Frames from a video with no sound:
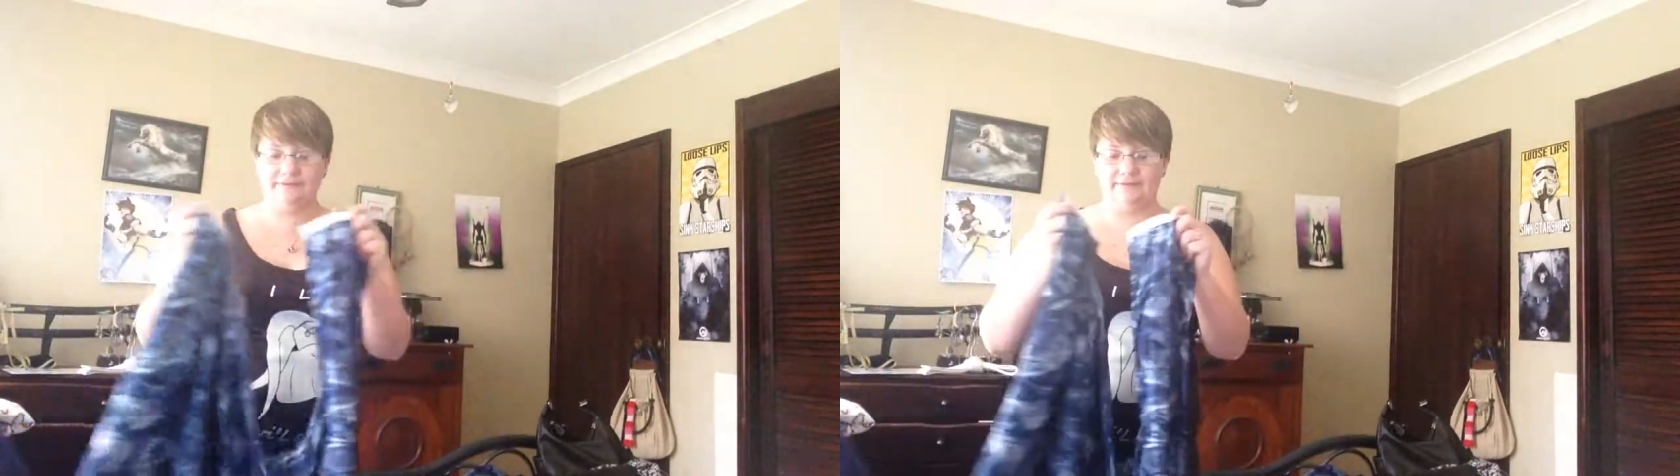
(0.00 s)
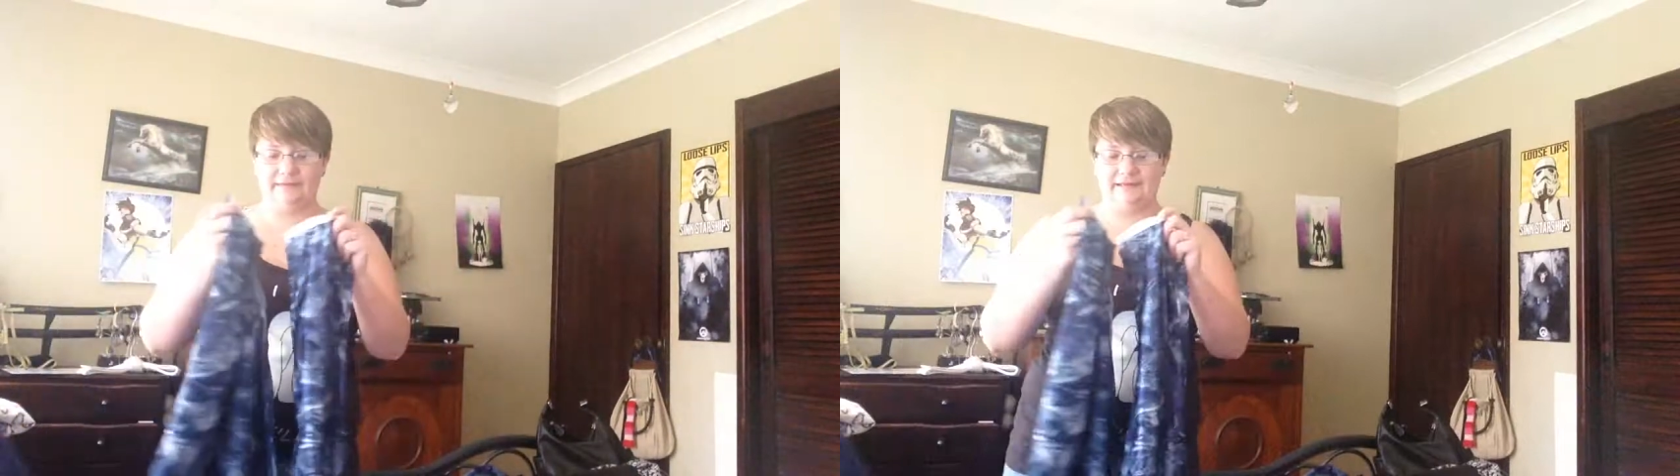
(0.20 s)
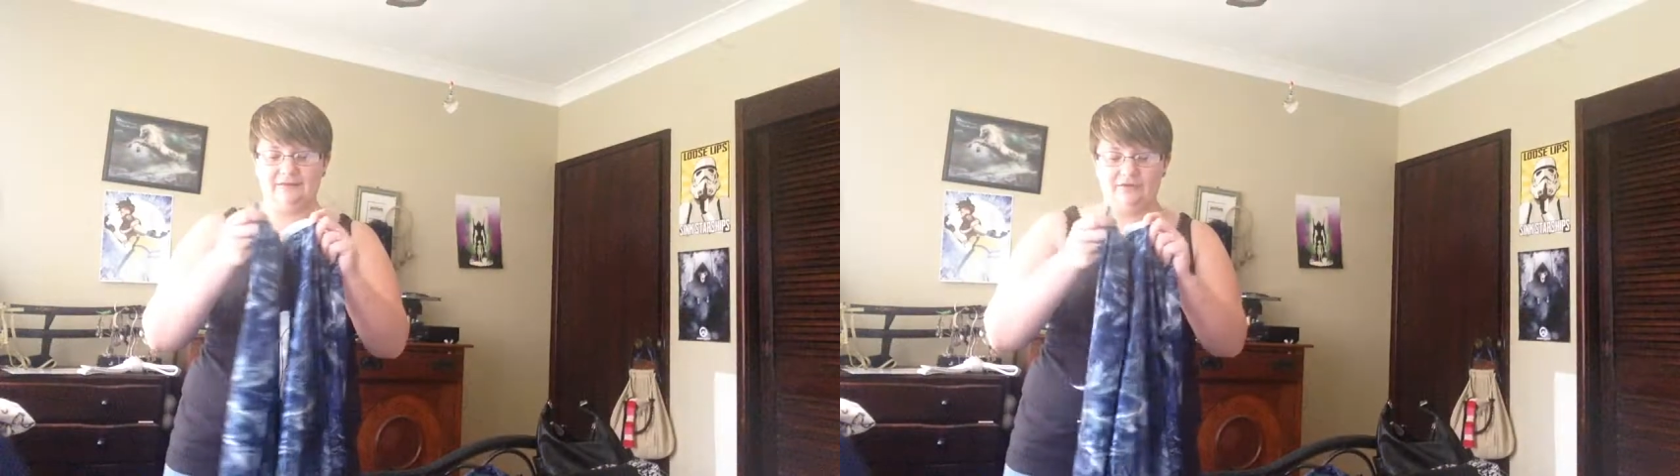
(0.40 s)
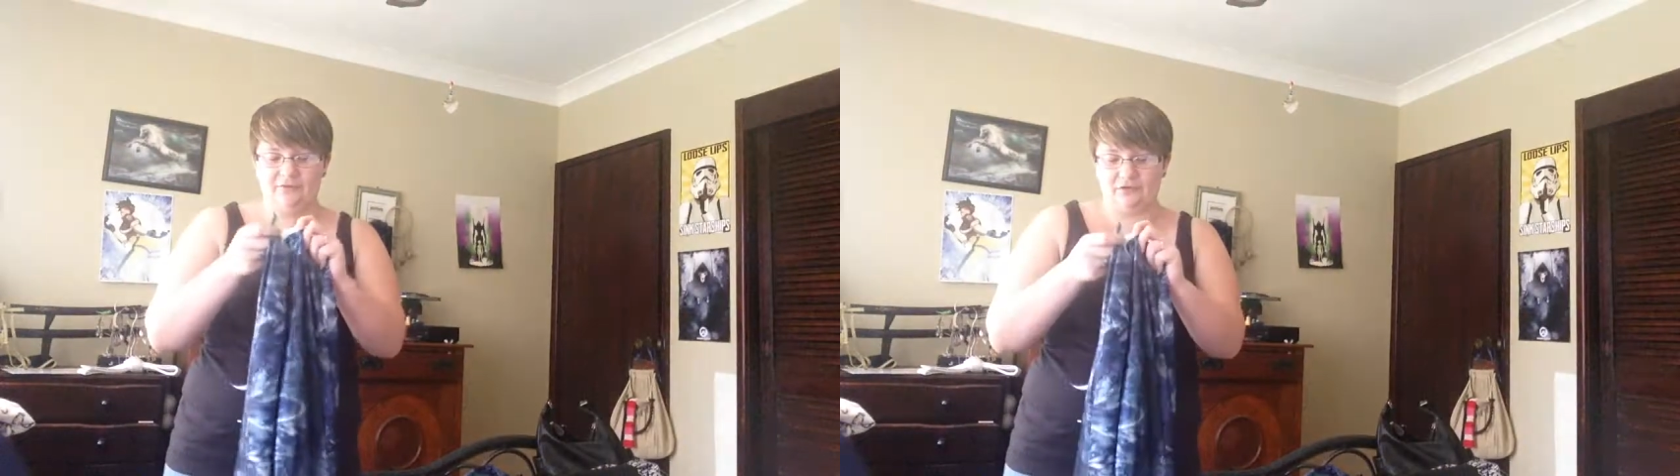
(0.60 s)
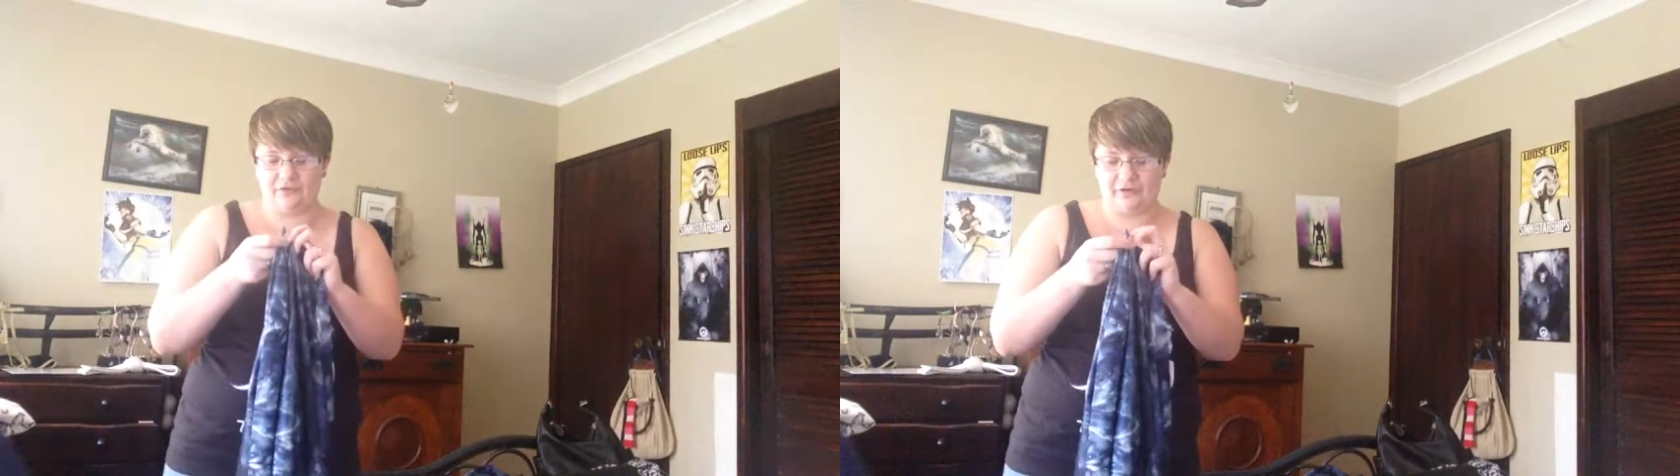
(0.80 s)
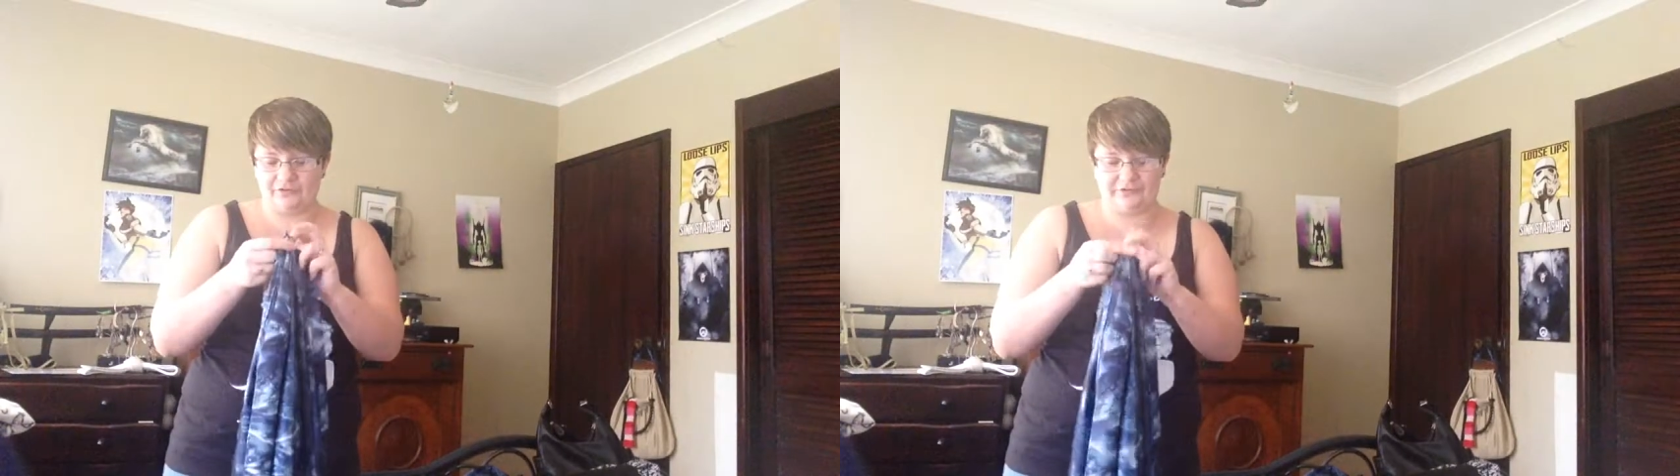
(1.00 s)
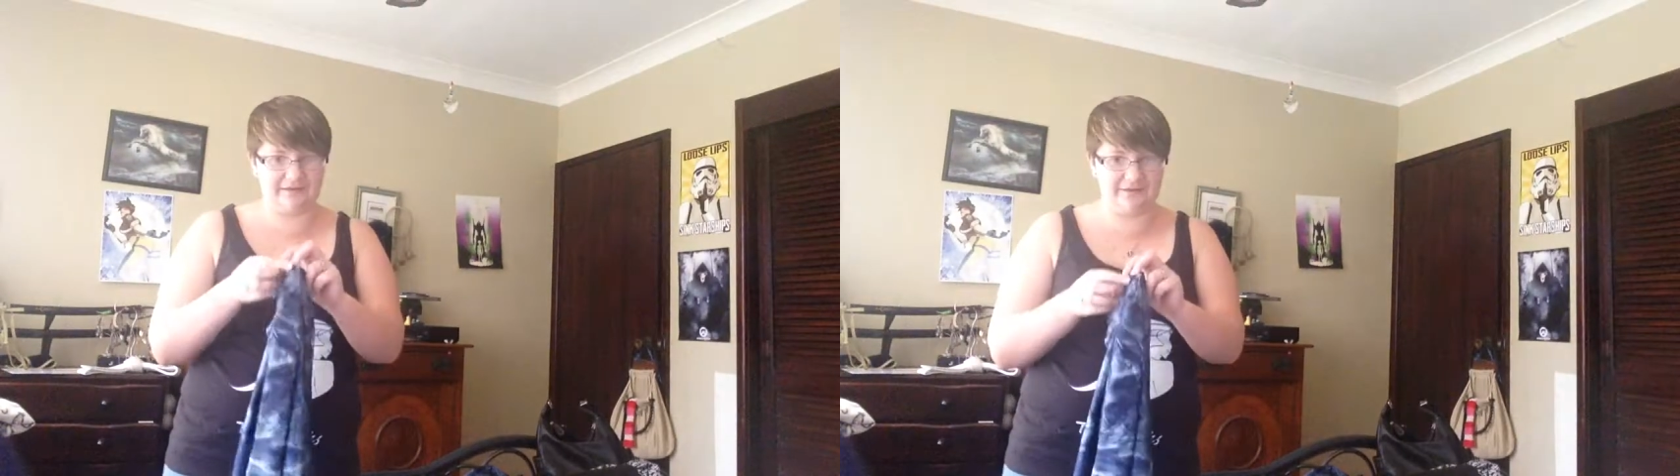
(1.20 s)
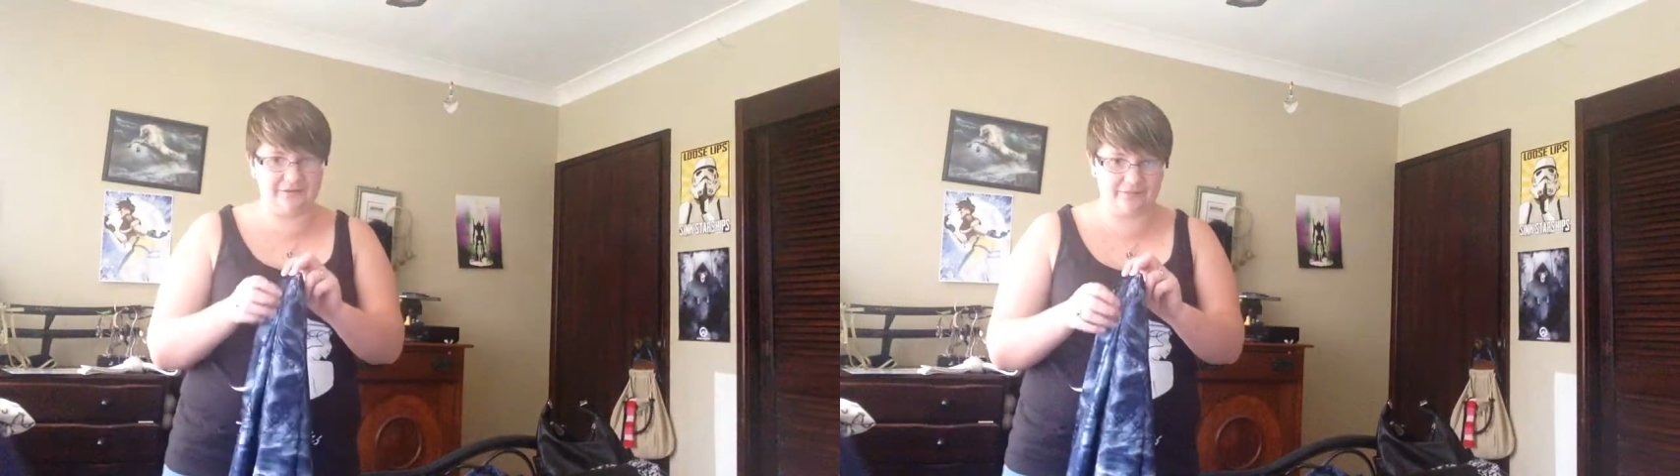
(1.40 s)
like, it velcros on
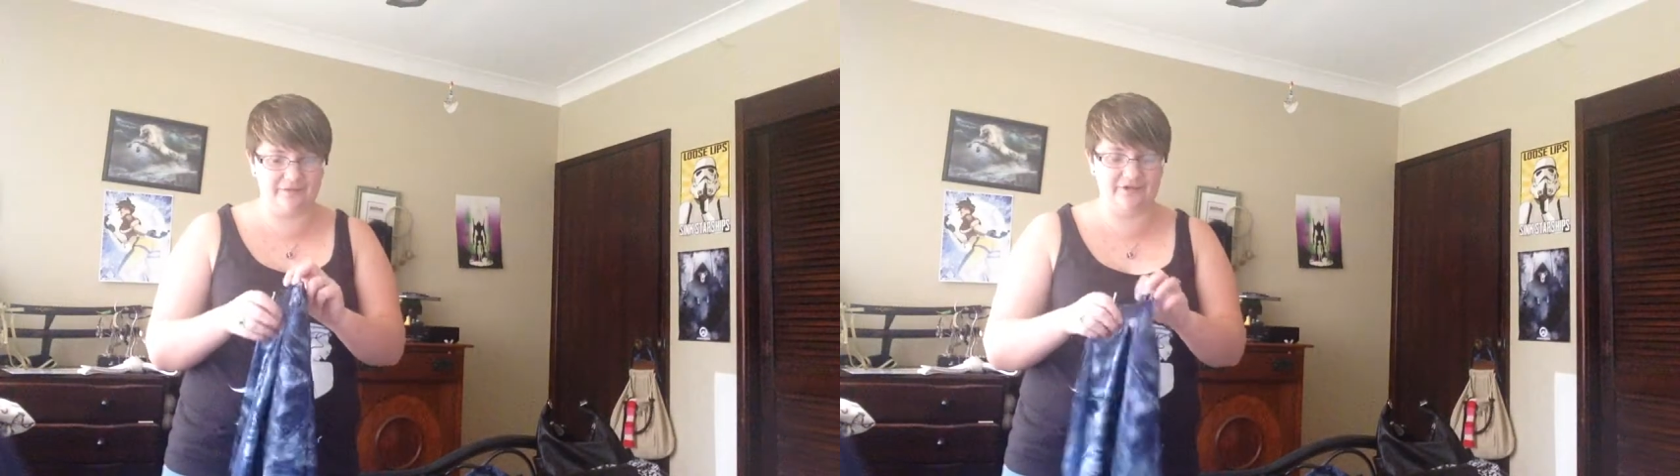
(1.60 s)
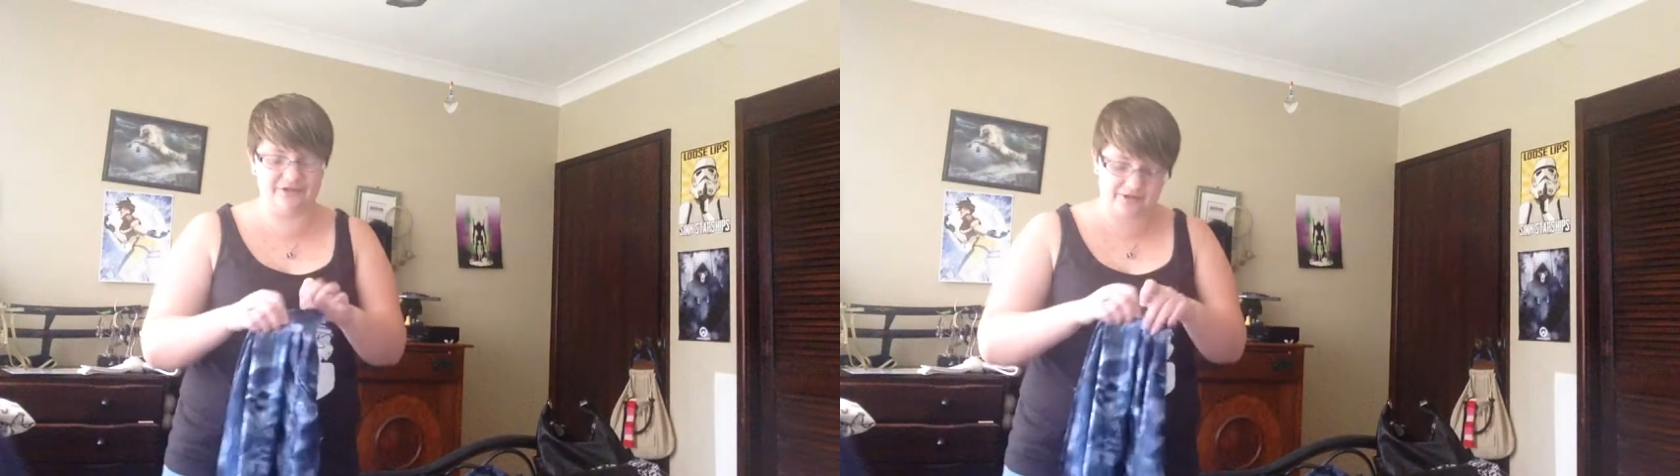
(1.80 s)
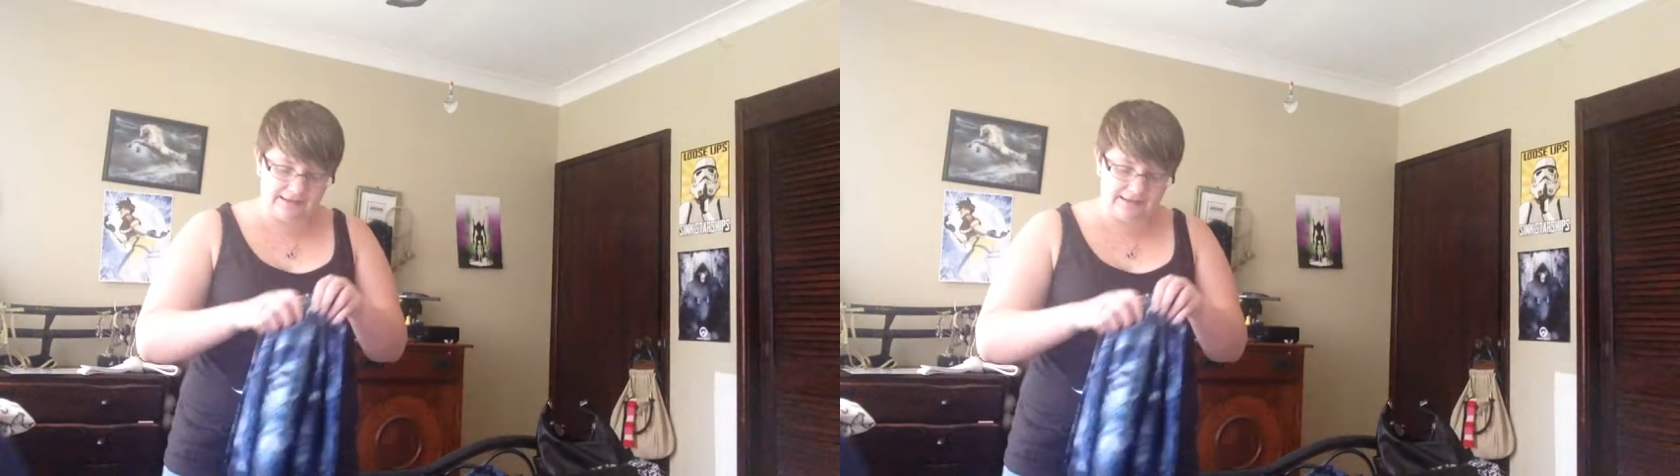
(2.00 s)
together, pretty much,